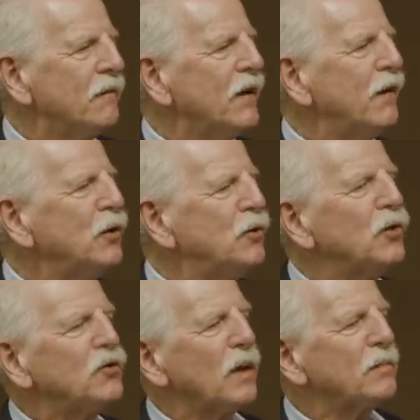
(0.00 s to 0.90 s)
If you
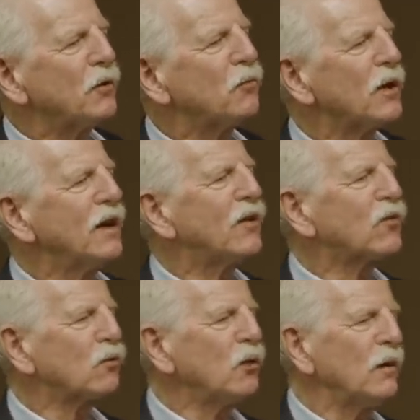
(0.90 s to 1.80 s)
do something really
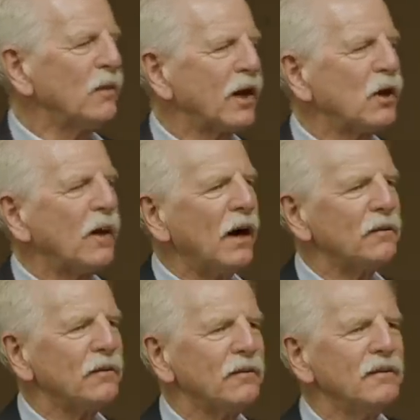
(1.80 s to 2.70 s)
extreme, like go
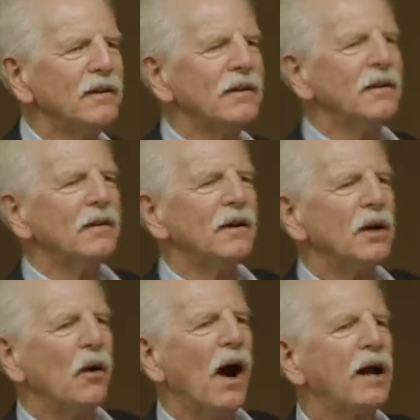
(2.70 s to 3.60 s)
out and you
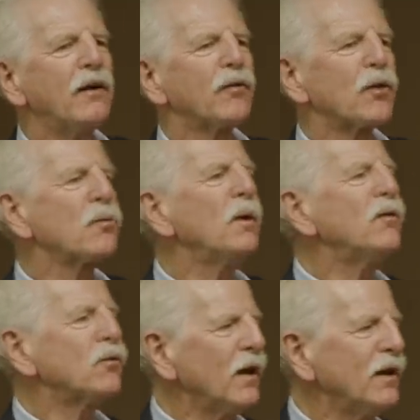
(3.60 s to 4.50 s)
know, hike for three
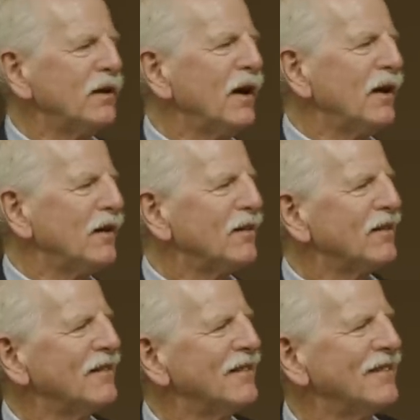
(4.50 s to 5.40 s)
straight
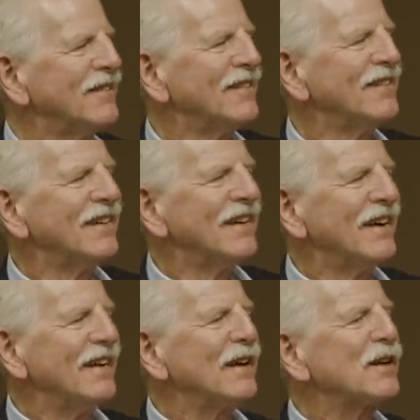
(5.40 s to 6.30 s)
days,
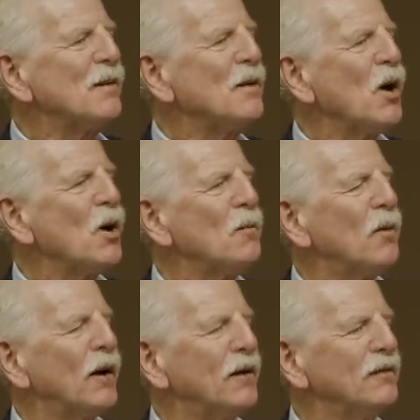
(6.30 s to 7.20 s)
and then come home
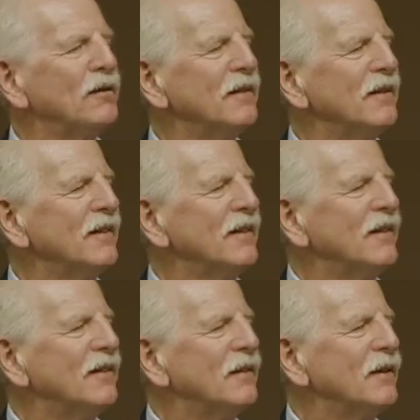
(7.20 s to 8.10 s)
on,
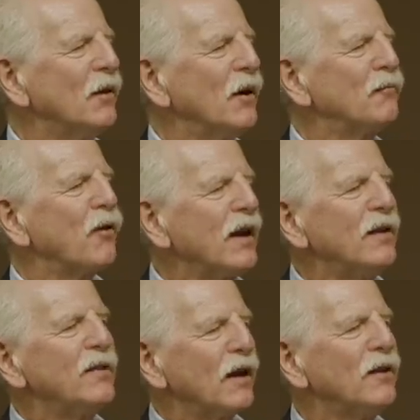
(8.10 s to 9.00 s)
you know, on
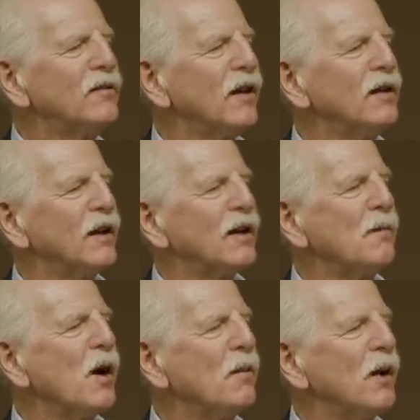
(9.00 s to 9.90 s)
Friday, Saturday, and Sunday, and
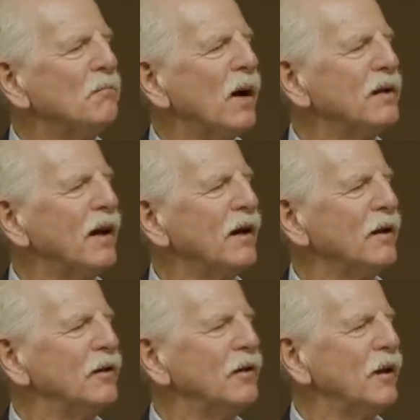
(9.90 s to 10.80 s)
come home on Monday,
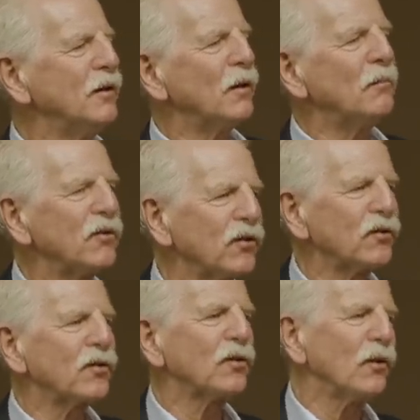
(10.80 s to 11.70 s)
and you know, your
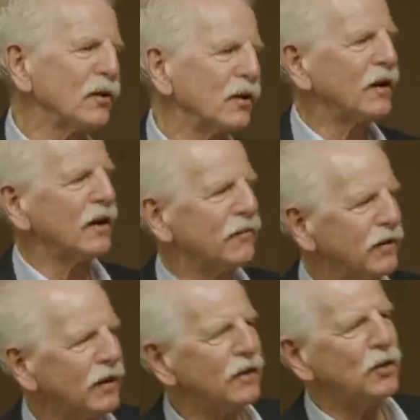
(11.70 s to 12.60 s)
muscles are sore, and you're kind of
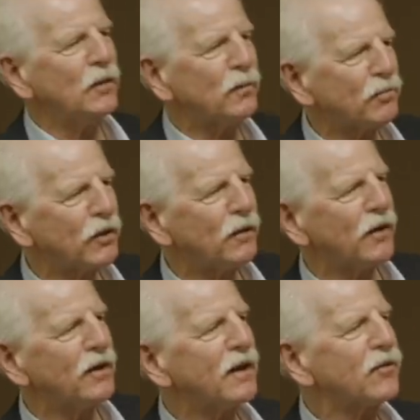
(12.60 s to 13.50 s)
fatigued, and you eat pretty well,
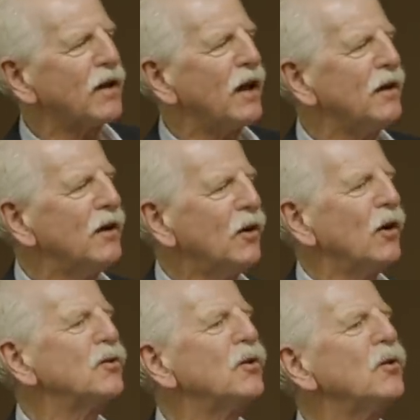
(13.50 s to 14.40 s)
and the next day,
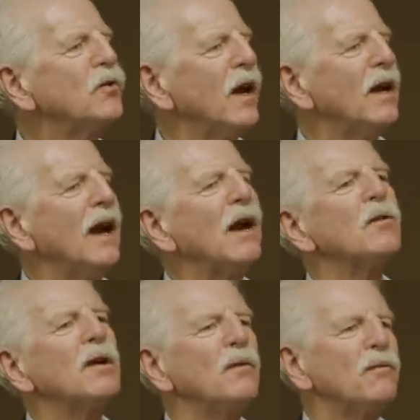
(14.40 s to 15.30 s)
on Tuesday,
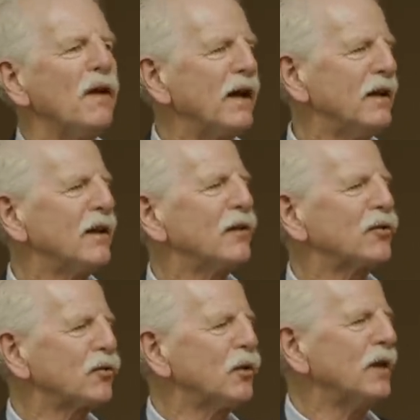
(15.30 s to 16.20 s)
everything with fat in it
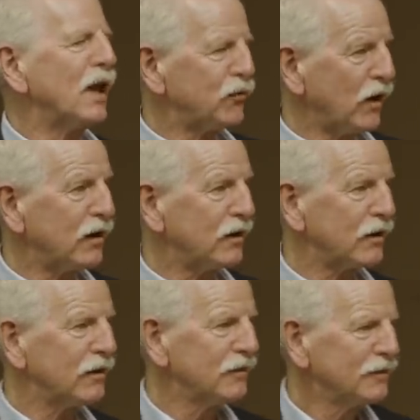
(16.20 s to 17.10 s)
looks good, that's fat hunger.